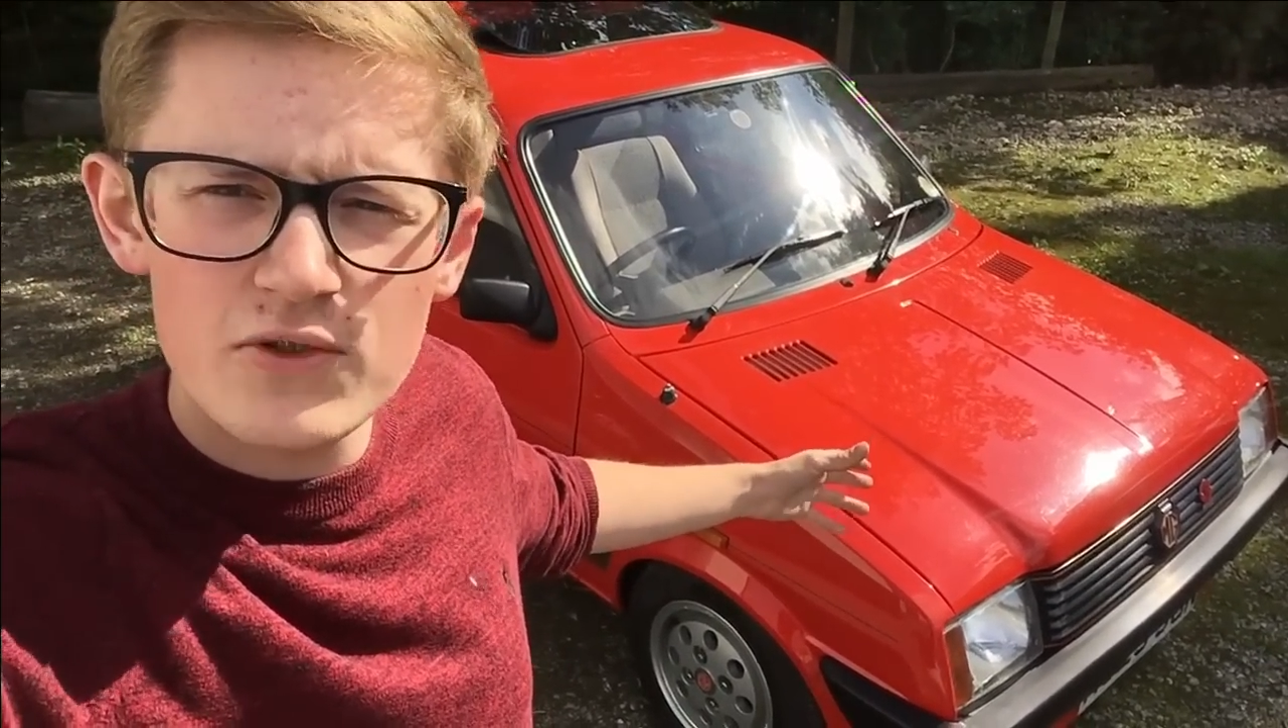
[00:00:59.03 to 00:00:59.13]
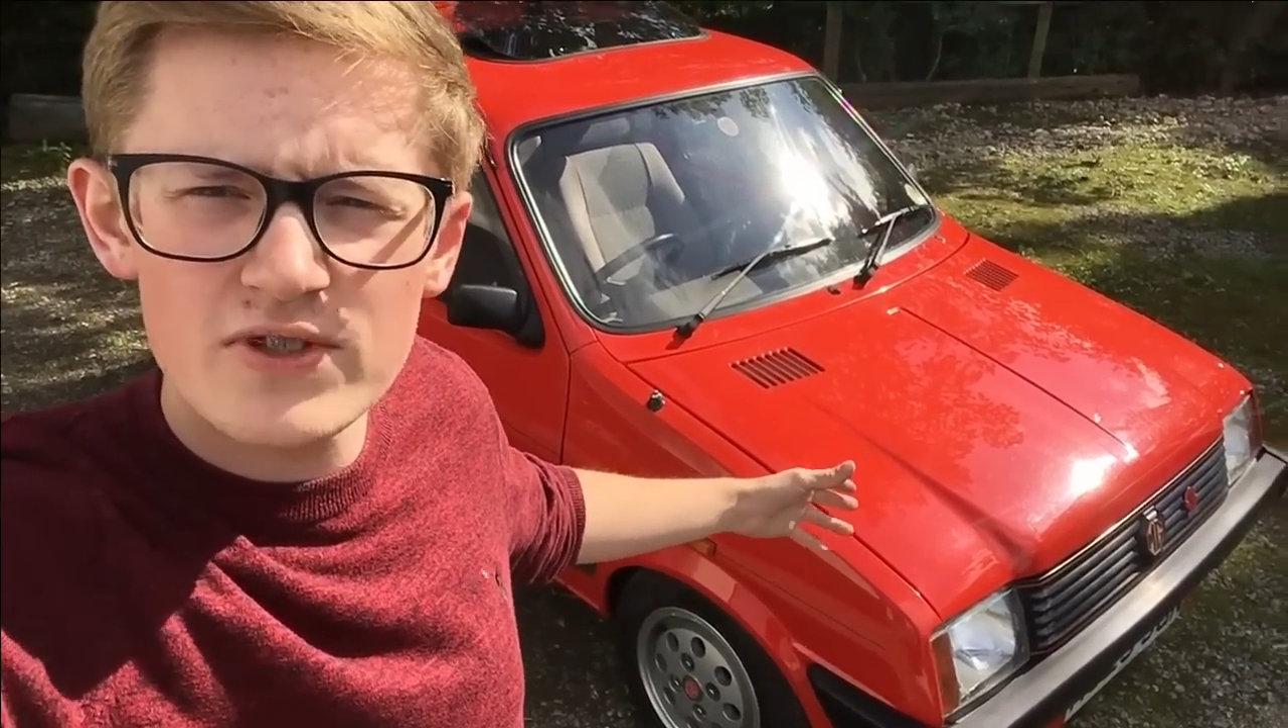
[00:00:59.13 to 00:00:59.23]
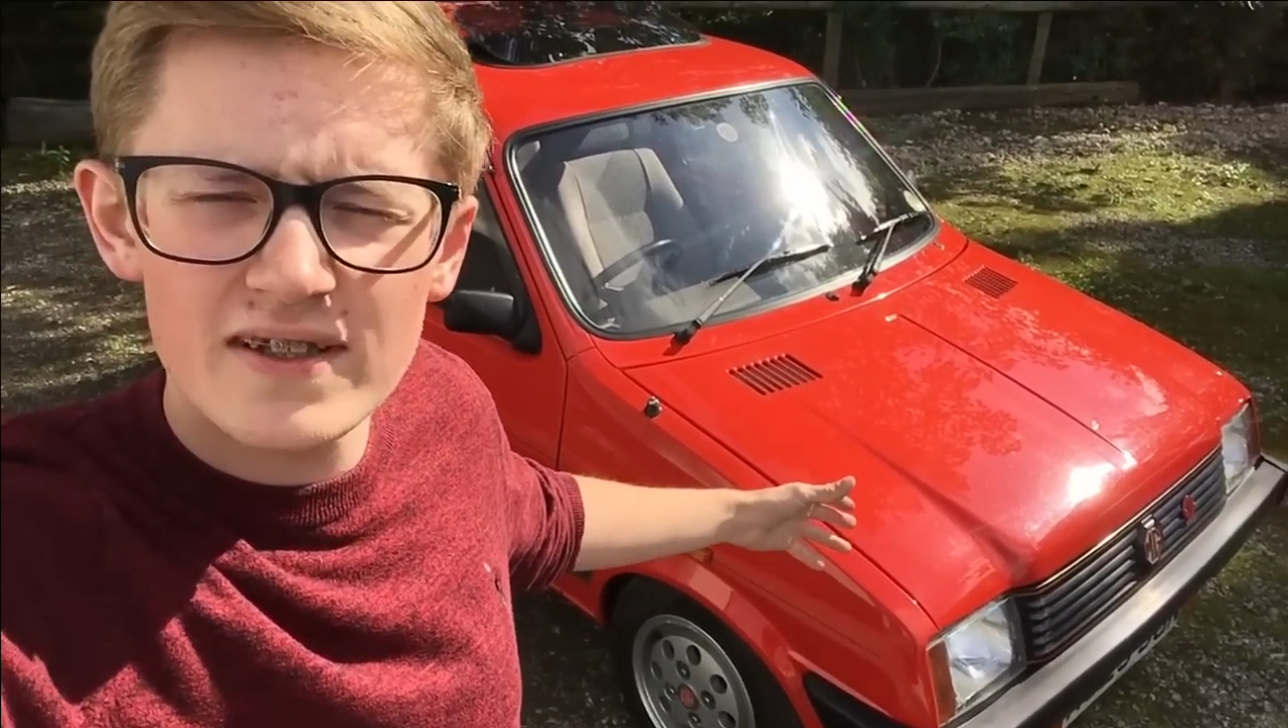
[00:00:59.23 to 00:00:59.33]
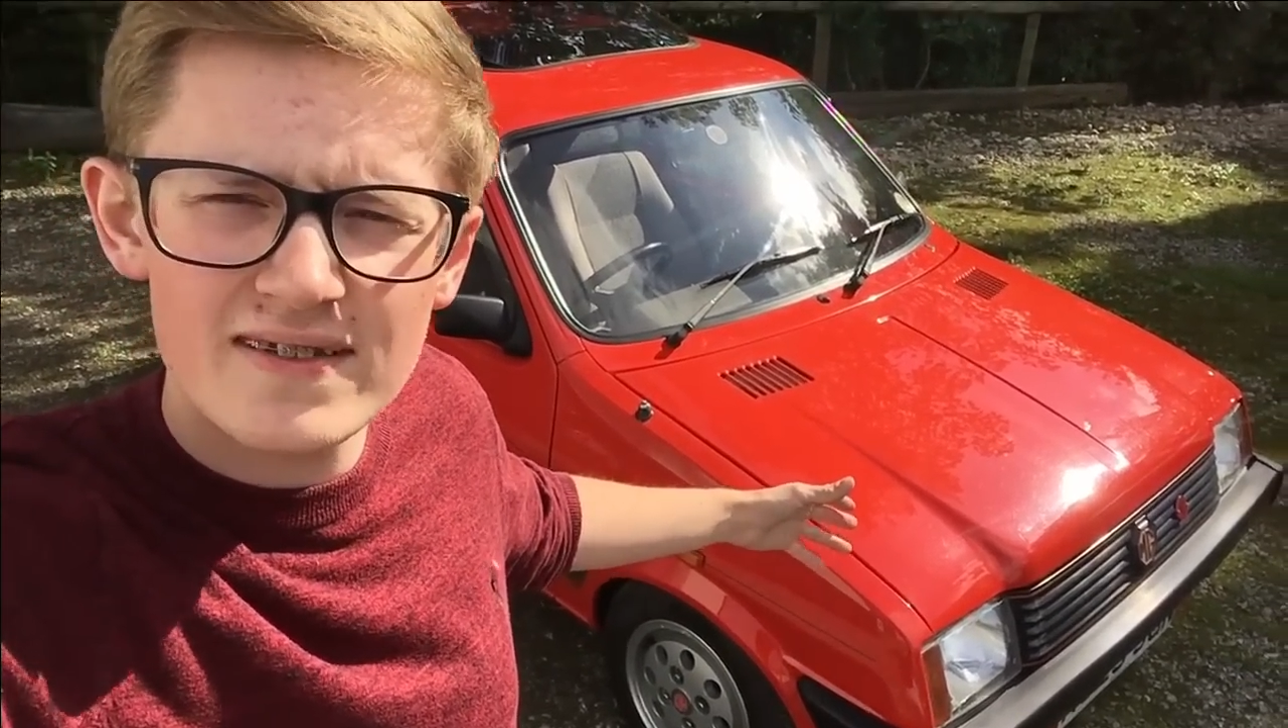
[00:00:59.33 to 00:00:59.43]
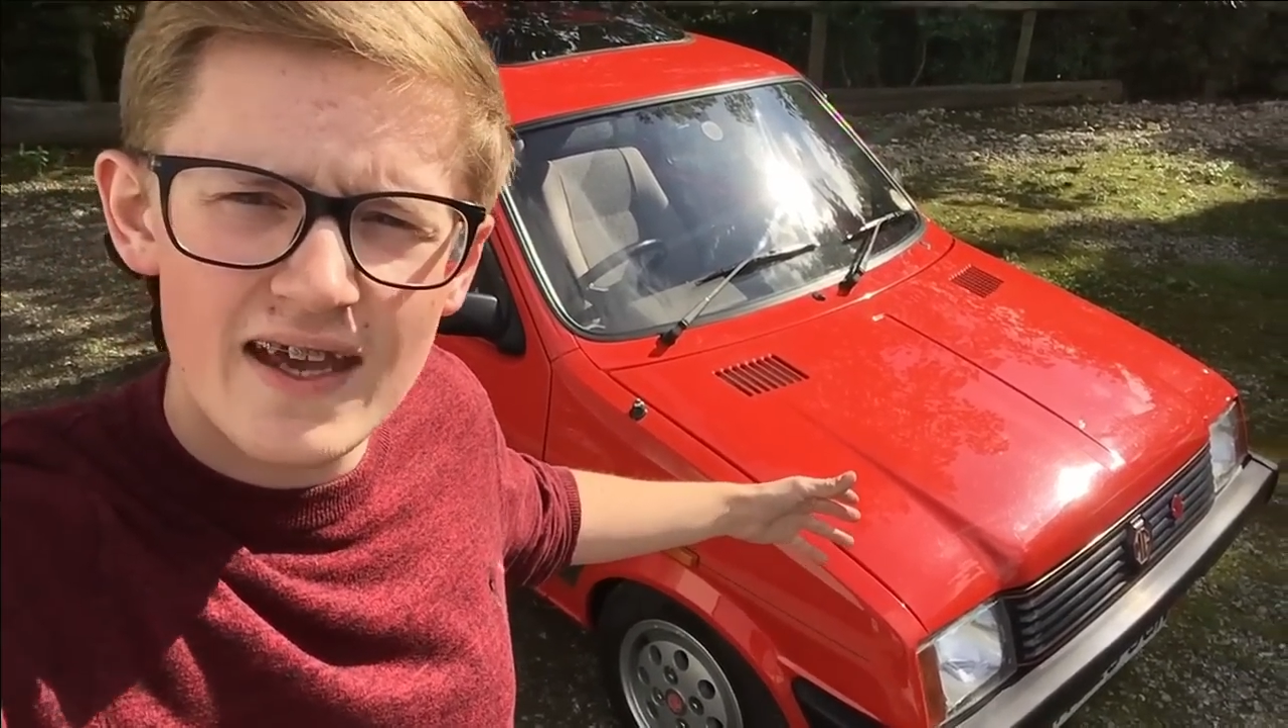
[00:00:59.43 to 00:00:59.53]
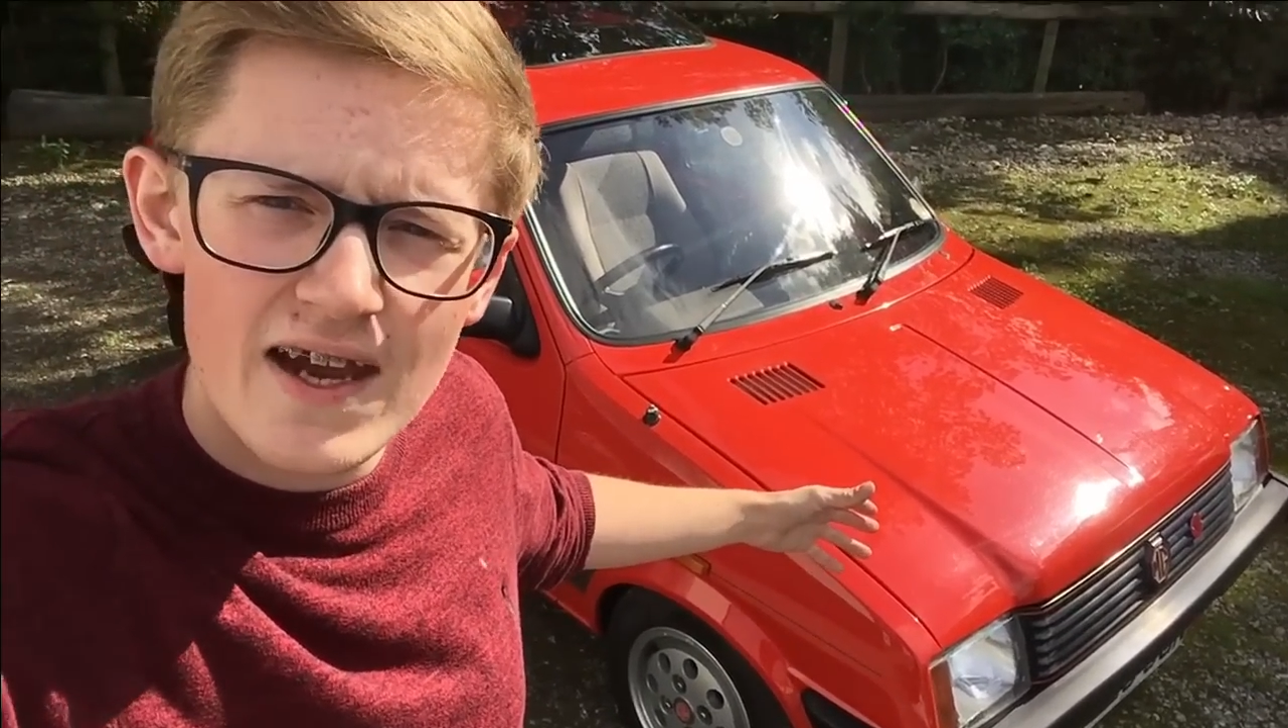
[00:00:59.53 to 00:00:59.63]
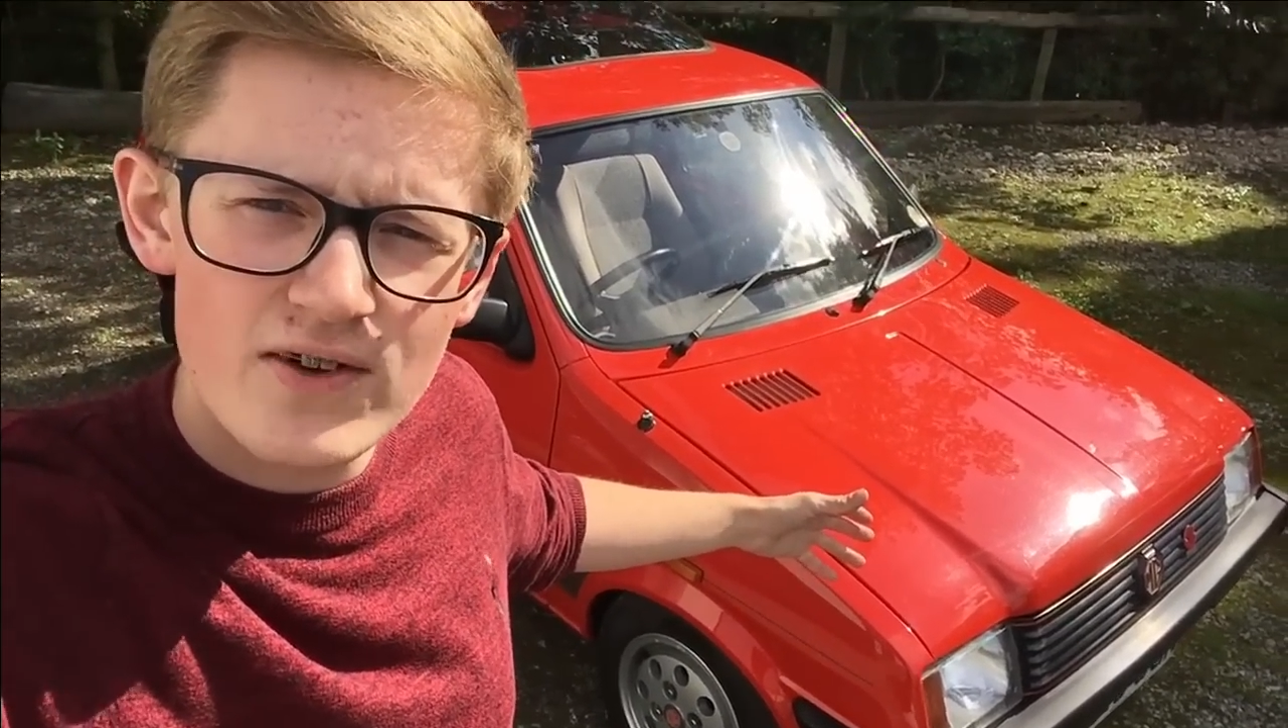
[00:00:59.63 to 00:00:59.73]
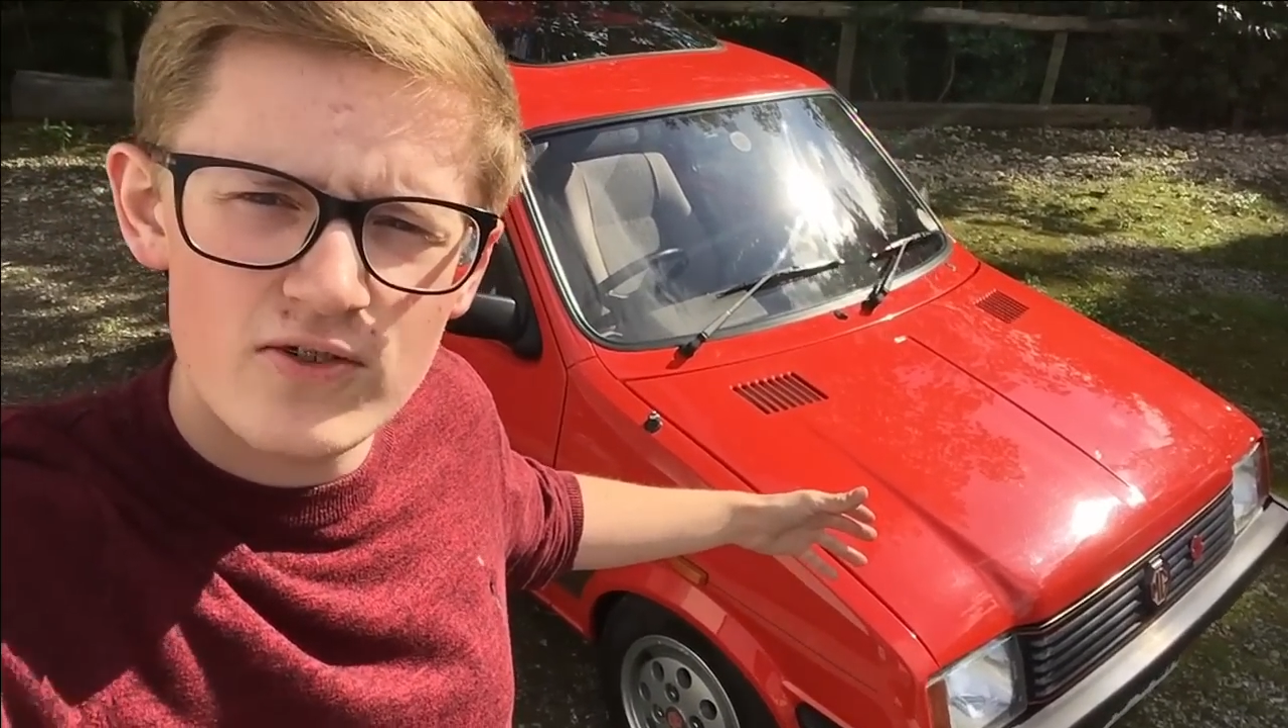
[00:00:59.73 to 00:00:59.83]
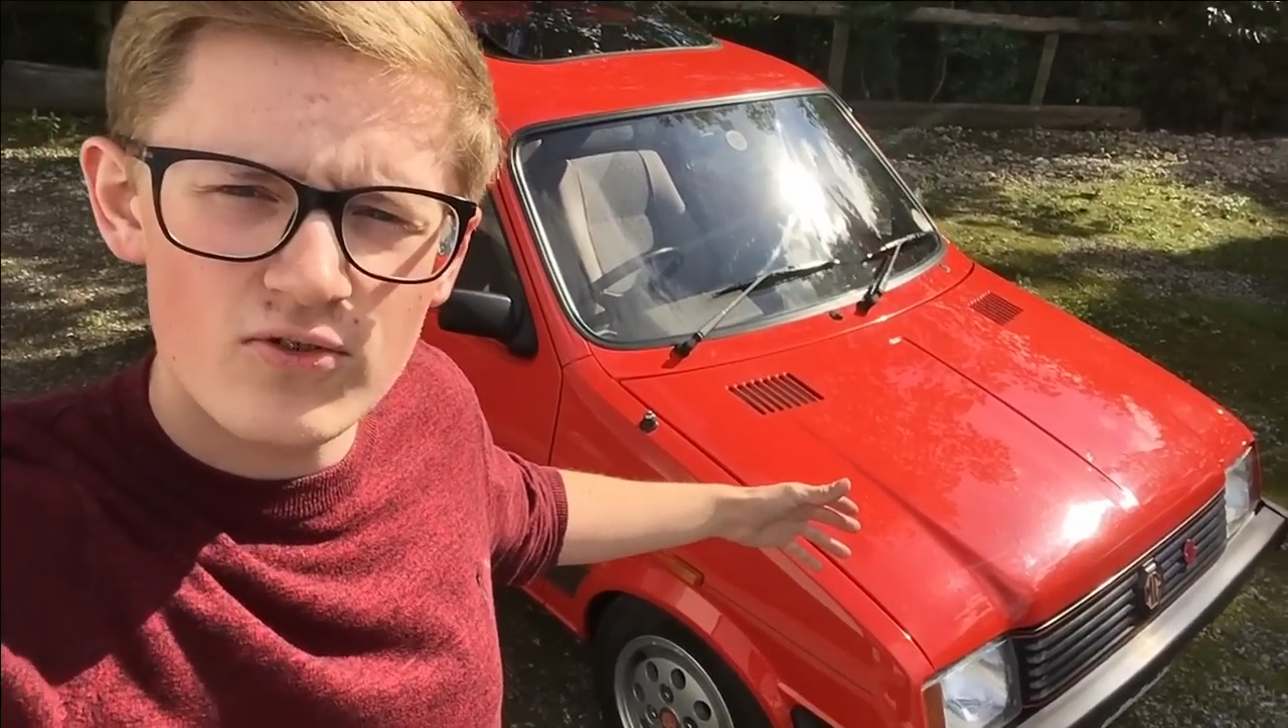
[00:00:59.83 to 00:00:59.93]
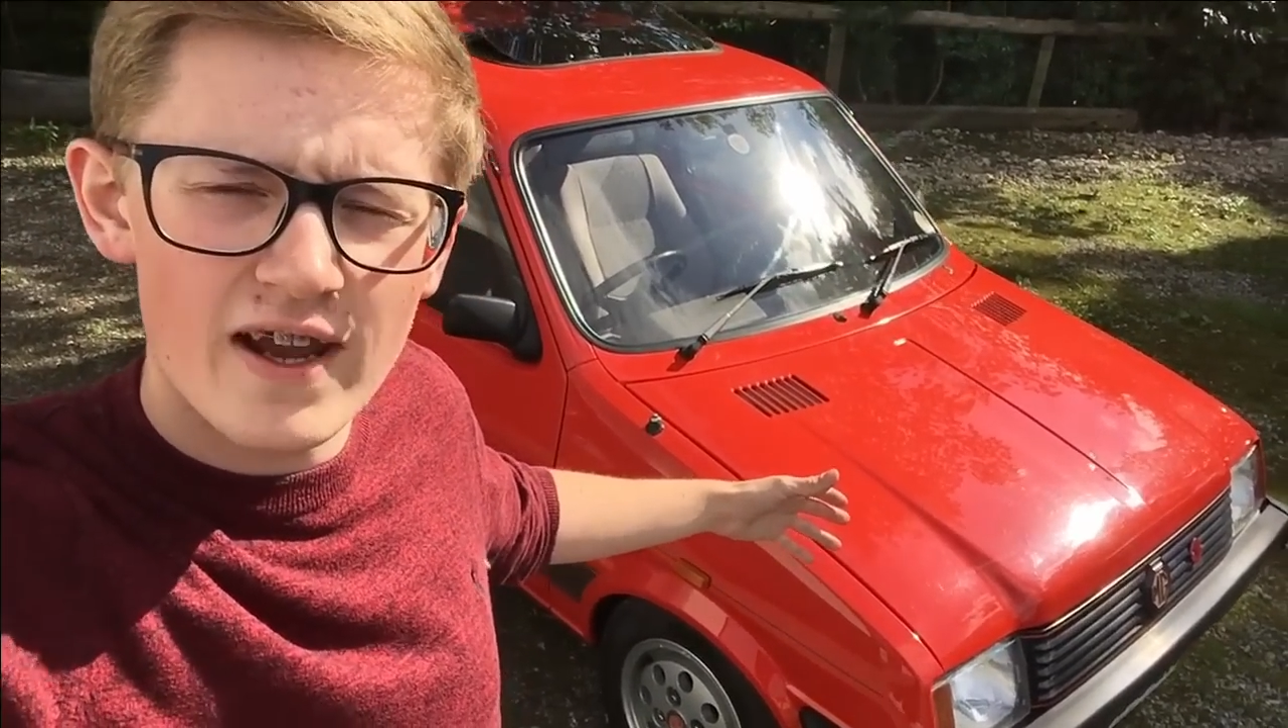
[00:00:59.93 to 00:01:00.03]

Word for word: utilitarian